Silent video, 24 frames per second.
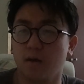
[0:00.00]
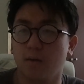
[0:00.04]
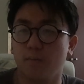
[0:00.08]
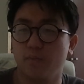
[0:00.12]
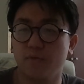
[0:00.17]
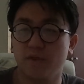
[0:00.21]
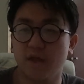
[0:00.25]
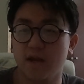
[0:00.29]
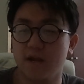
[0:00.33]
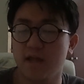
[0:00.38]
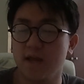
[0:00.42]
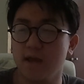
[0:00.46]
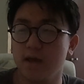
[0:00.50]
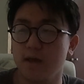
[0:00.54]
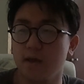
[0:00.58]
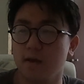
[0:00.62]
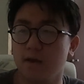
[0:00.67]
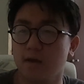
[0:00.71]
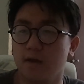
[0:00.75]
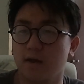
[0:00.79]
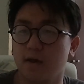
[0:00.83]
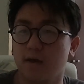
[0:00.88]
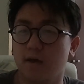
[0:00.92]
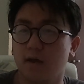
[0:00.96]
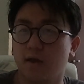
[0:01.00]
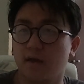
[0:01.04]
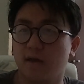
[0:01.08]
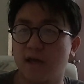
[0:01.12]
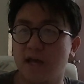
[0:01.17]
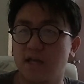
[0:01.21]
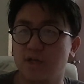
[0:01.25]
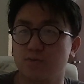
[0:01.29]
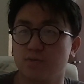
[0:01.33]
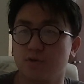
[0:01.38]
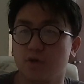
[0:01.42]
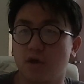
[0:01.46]
But then he
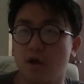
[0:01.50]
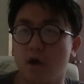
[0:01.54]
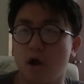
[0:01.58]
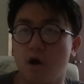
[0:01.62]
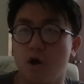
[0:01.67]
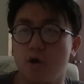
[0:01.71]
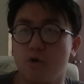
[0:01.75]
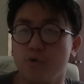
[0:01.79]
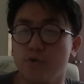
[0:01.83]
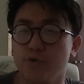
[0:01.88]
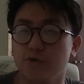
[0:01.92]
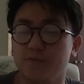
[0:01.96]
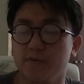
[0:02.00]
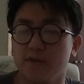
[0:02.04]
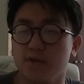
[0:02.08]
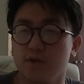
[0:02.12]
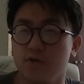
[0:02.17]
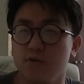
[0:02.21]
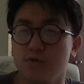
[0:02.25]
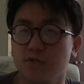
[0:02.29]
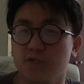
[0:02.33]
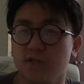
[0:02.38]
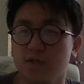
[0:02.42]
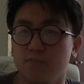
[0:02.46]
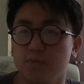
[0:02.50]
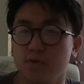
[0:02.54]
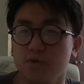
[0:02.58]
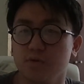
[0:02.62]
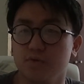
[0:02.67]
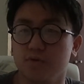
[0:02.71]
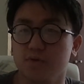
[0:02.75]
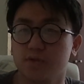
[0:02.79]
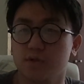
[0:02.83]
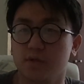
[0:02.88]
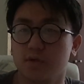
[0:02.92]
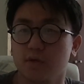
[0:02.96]
gets with a girl who's been used and
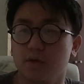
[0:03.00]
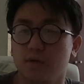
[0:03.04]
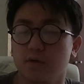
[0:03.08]
abused,